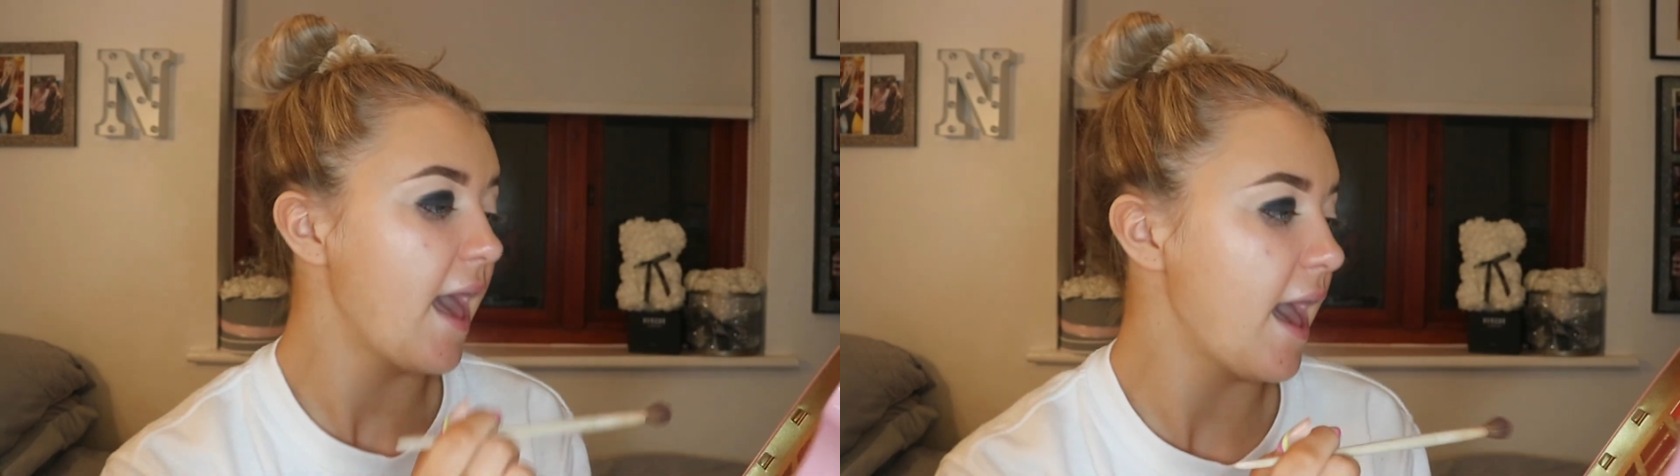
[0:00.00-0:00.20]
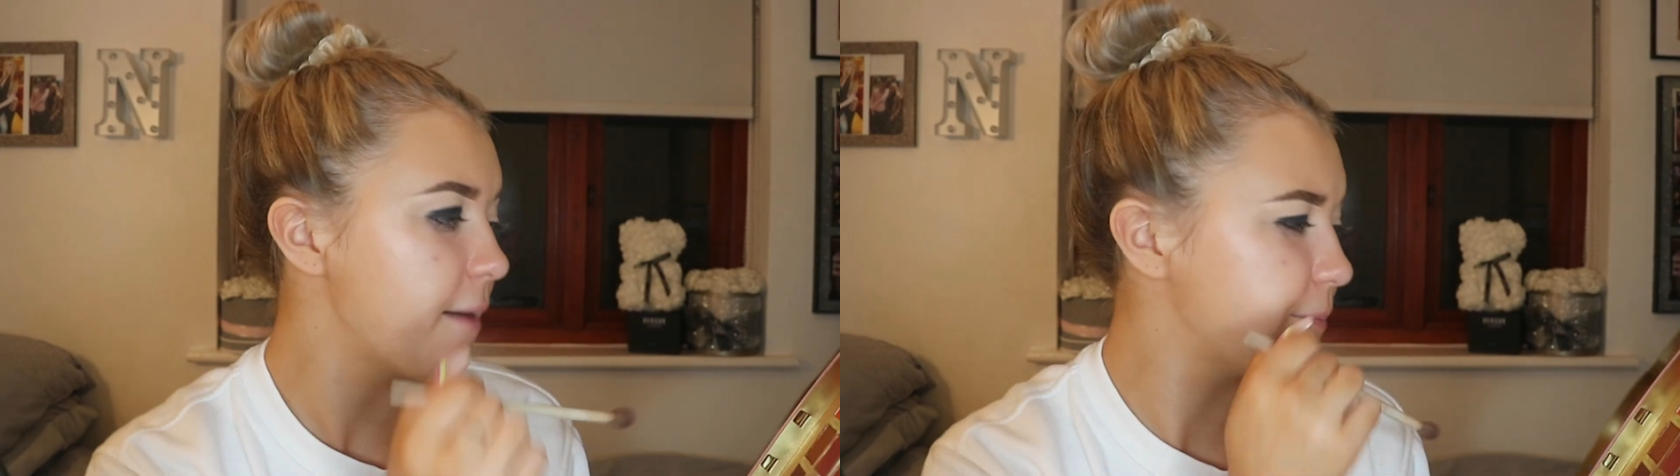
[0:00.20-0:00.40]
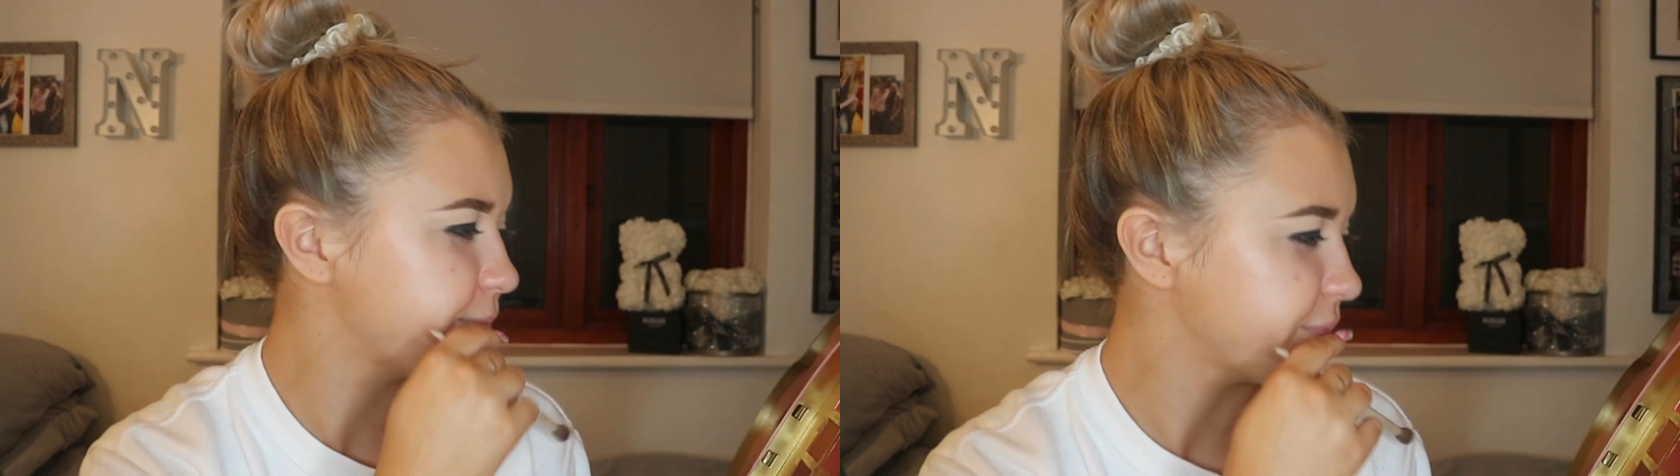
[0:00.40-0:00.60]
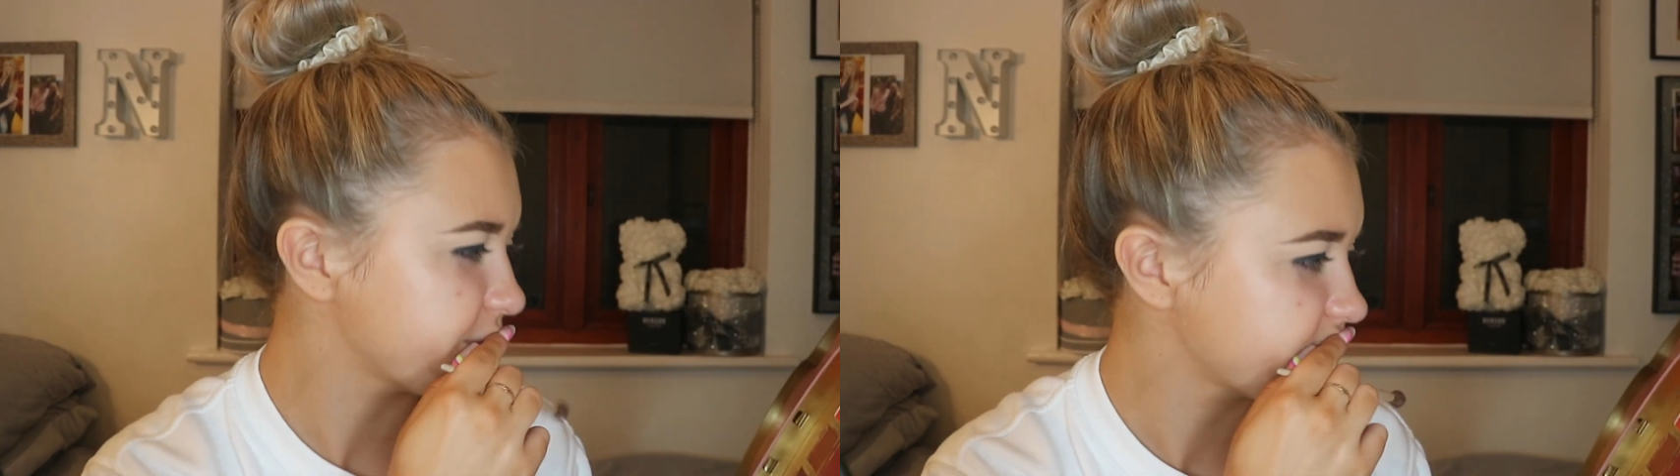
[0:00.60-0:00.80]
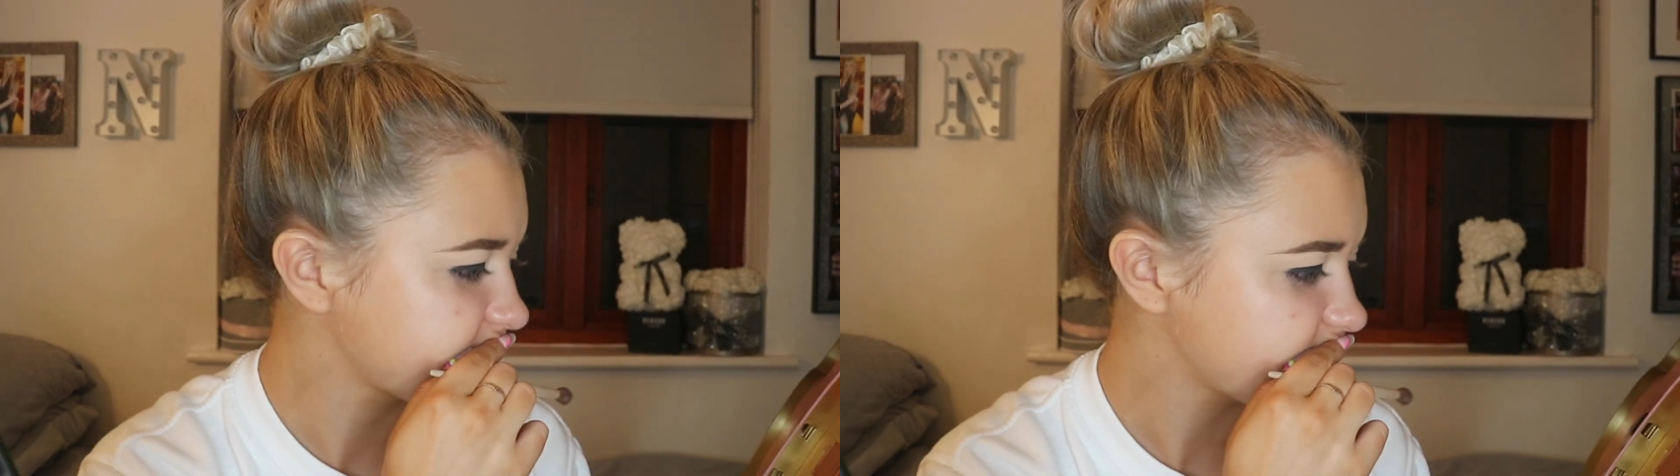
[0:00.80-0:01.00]

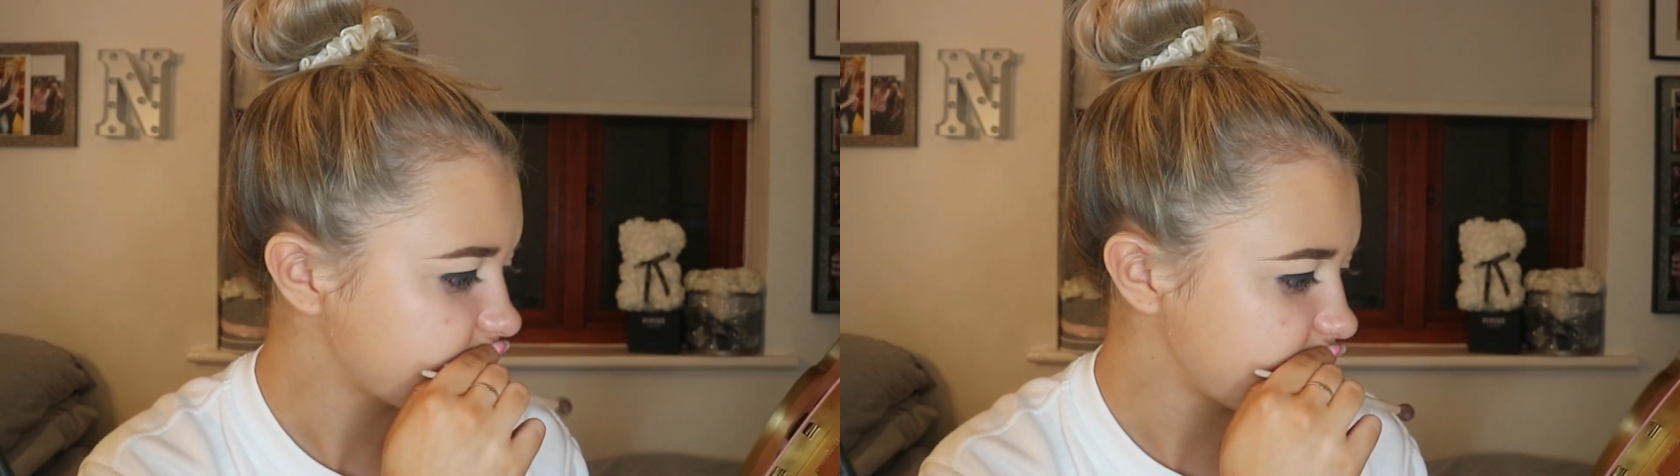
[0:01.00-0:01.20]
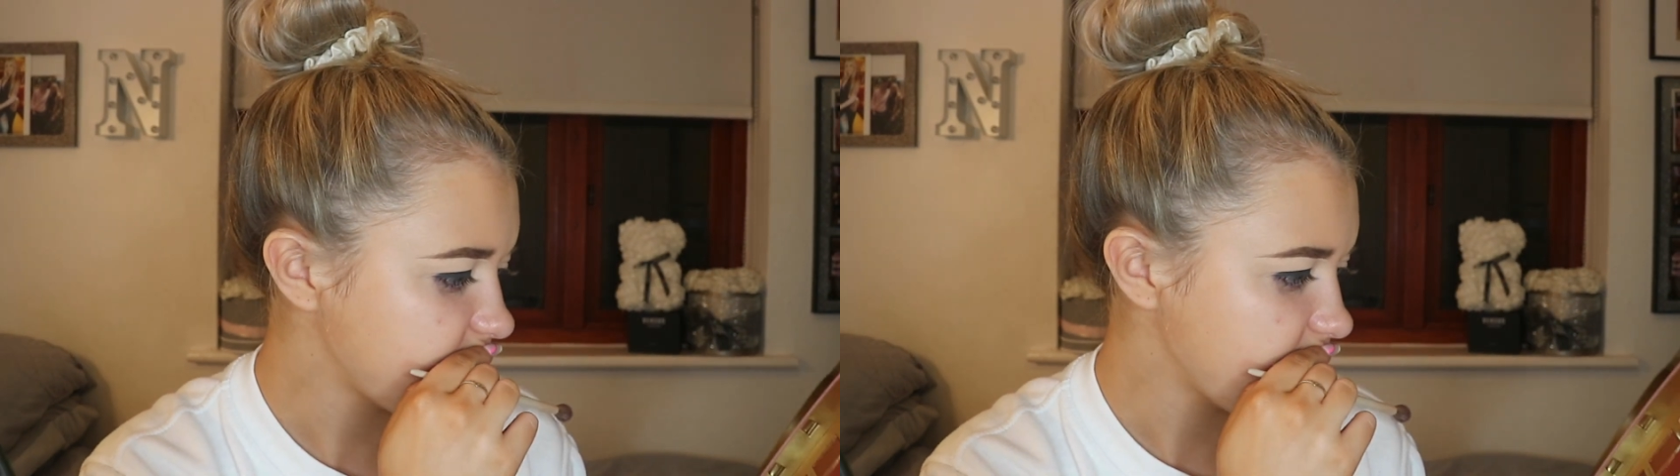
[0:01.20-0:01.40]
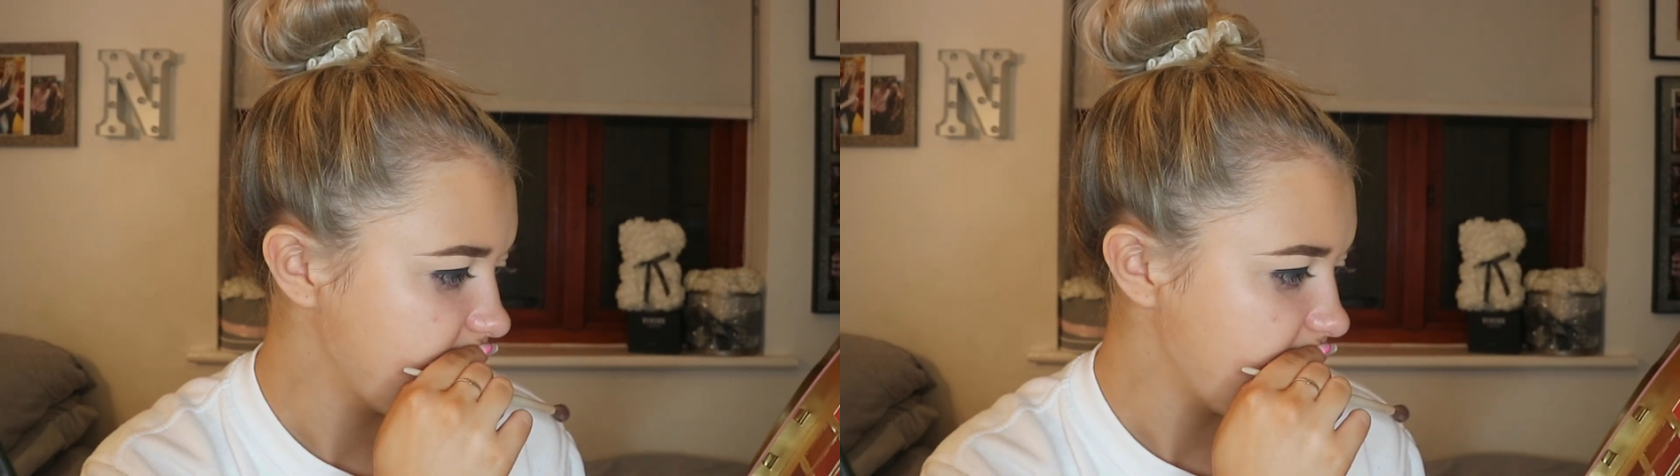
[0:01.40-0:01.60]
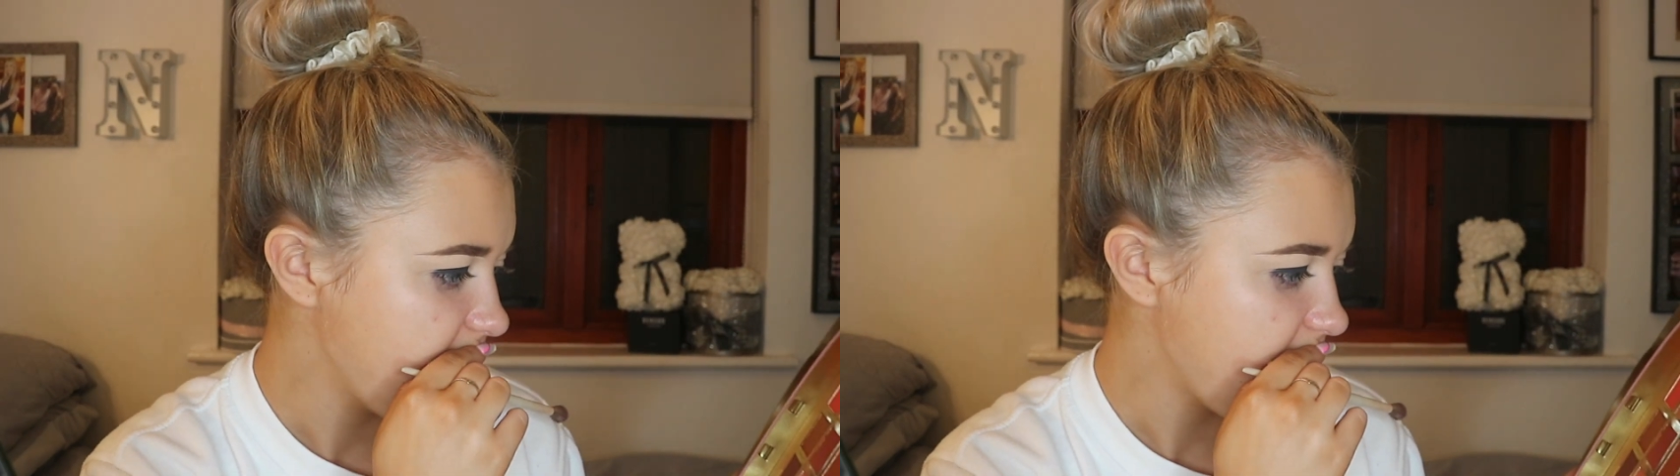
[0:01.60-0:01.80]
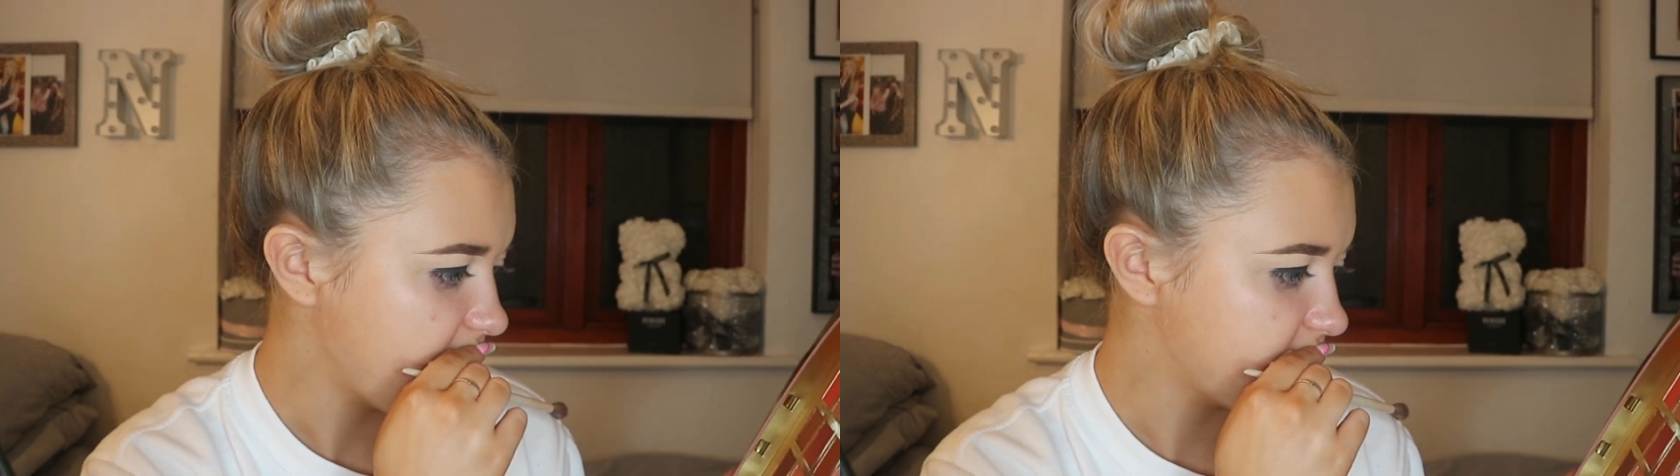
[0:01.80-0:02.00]

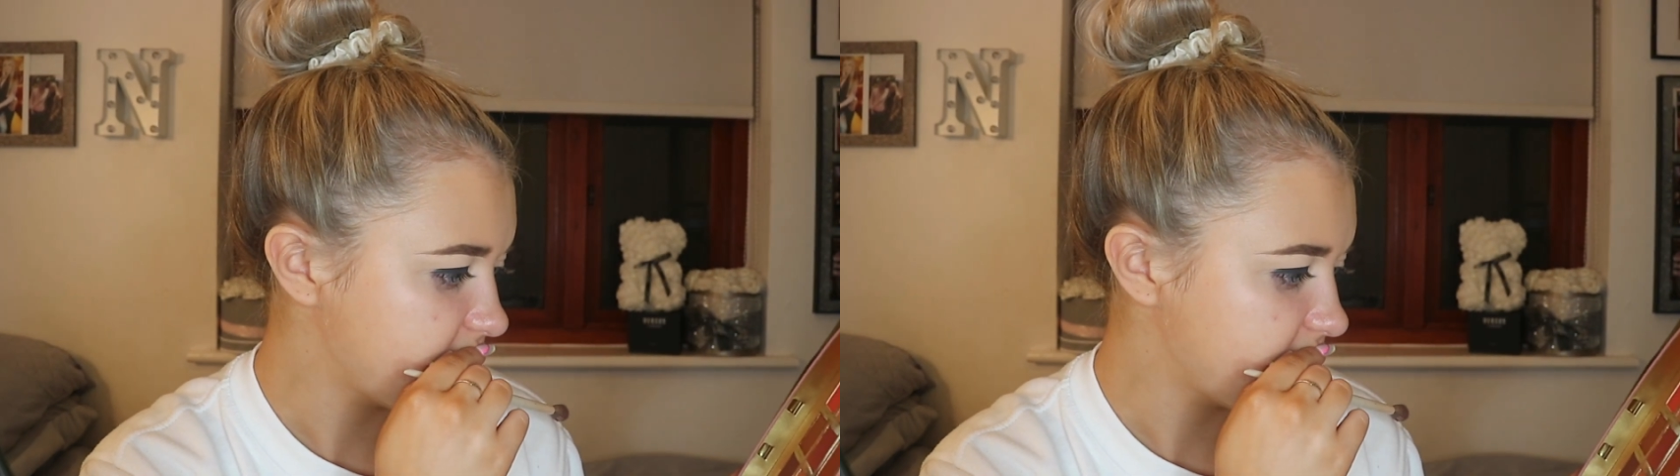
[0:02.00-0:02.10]
I